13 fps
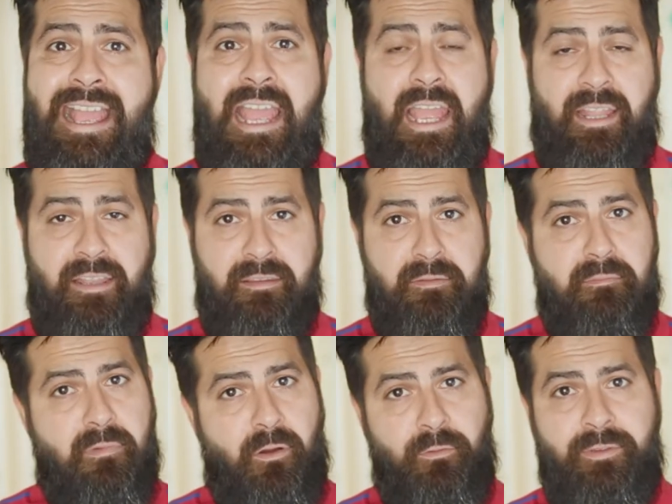And
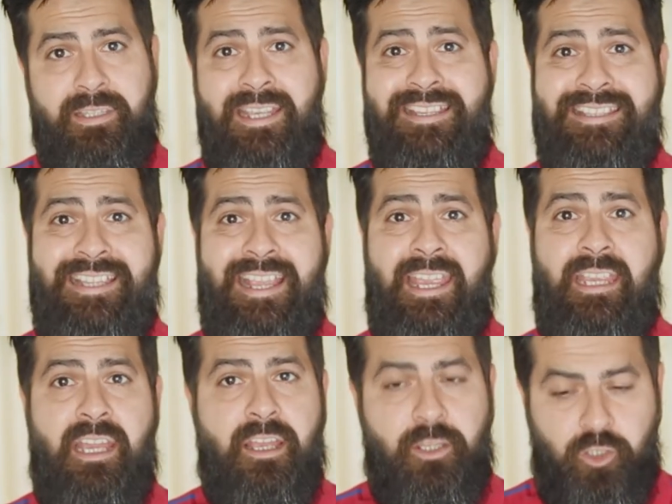on this day,
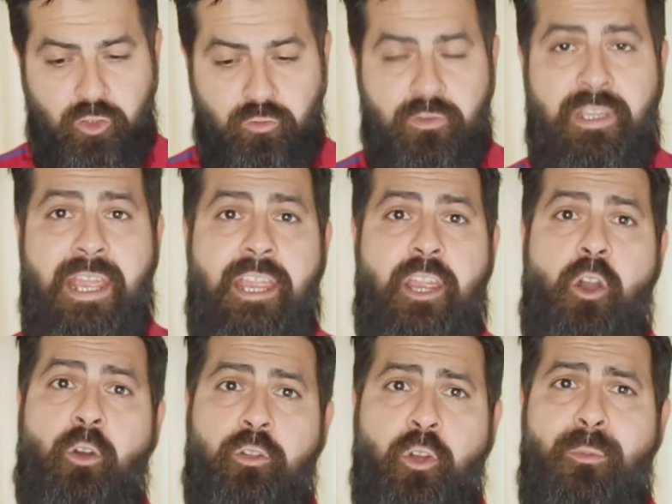today,
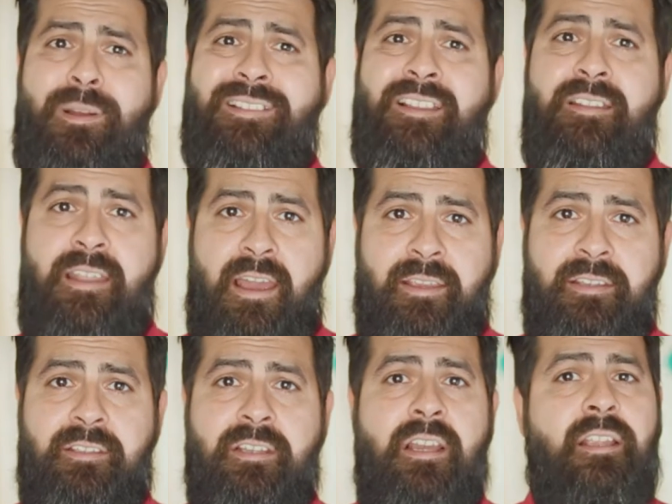October the 9th,